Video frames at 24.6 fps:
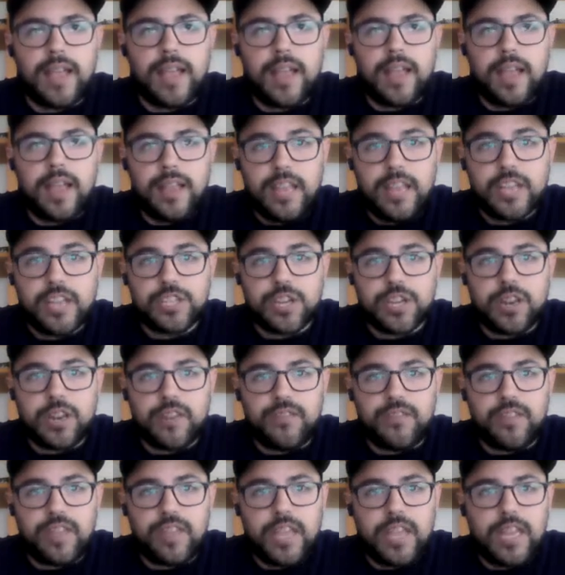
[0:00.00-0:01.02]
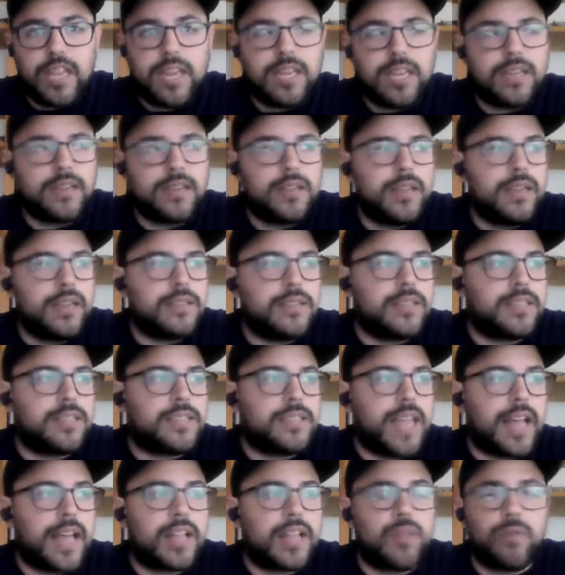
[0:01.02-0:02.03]
initiative with Eden is
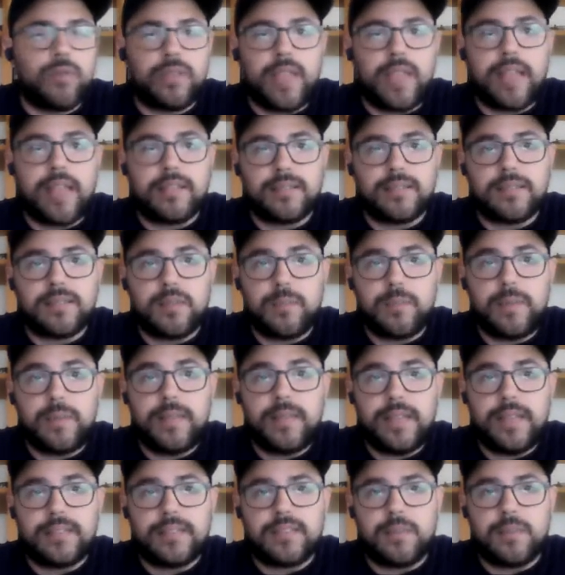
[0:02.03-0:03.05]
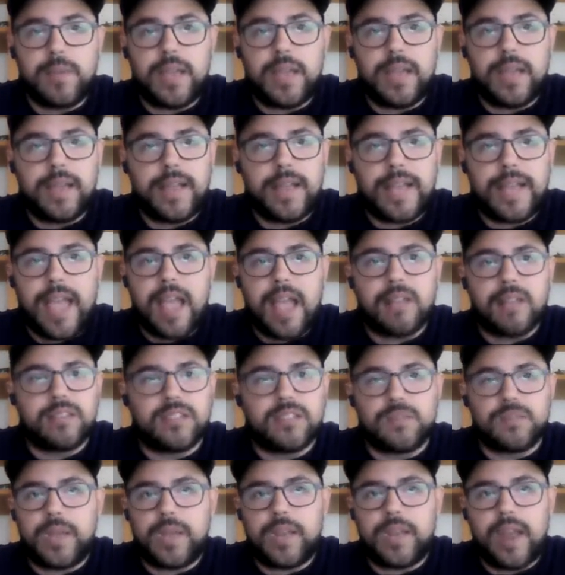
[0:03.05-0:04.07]
exactly what that needs to be. It can't
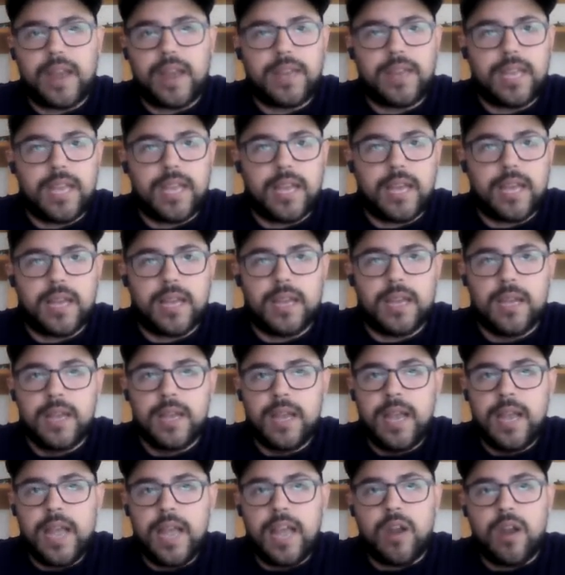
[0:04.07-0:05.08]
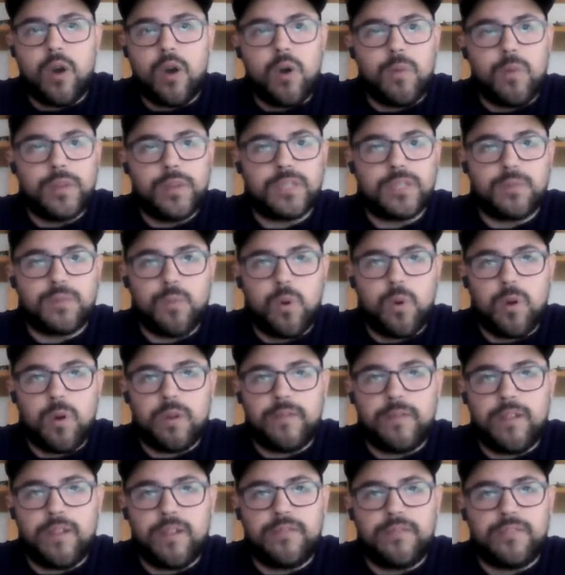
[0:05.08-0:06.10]
just be an idea and a whole bunch
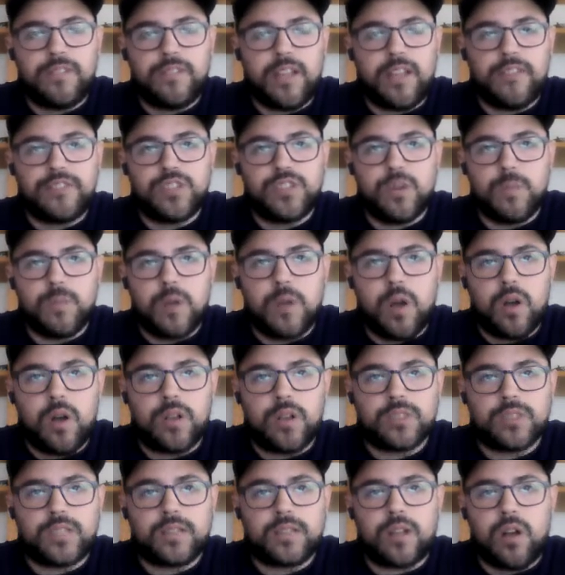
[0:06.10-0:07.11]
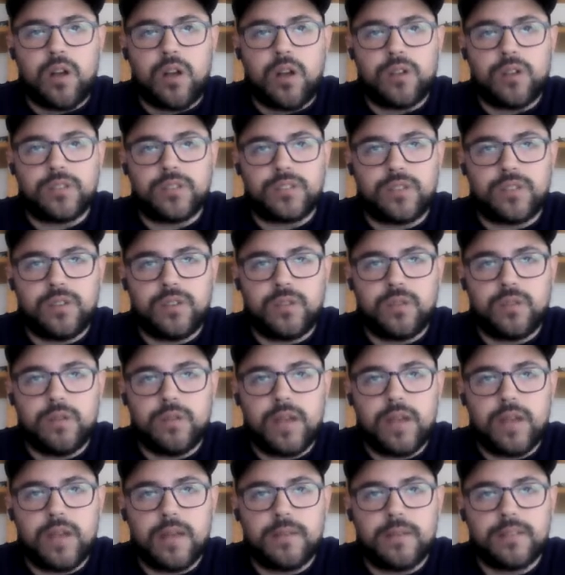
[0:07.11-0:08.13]
more of Zoom calls and calls
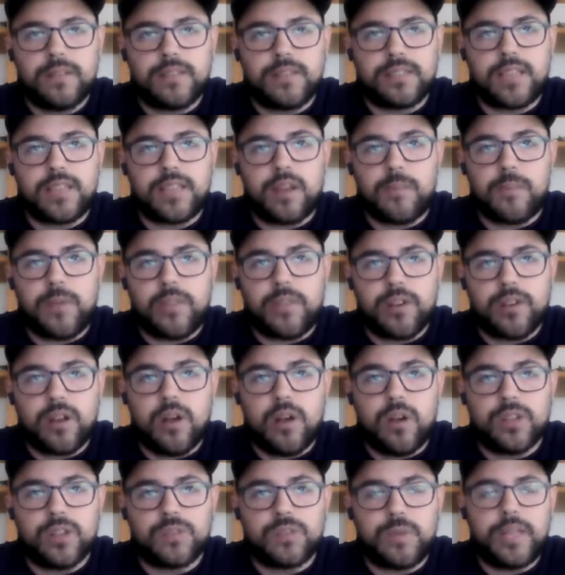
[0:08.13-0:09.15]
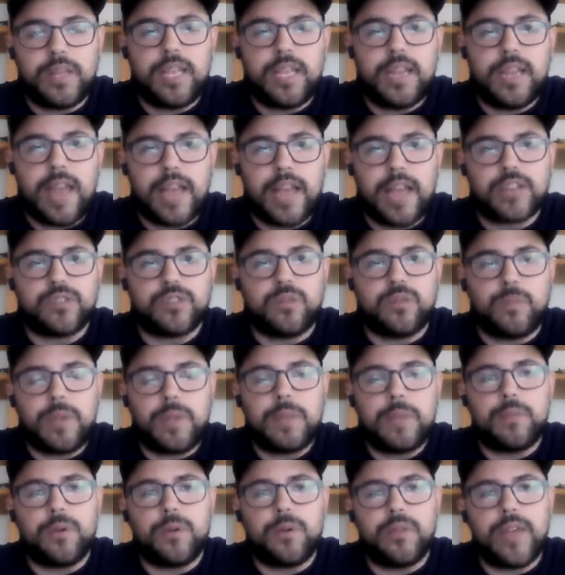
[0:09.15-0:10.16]
to set up other calls. We need actual
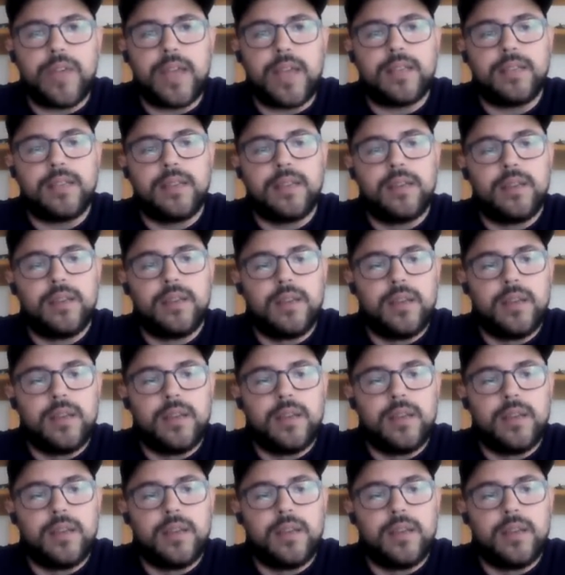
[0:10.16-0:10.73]
people that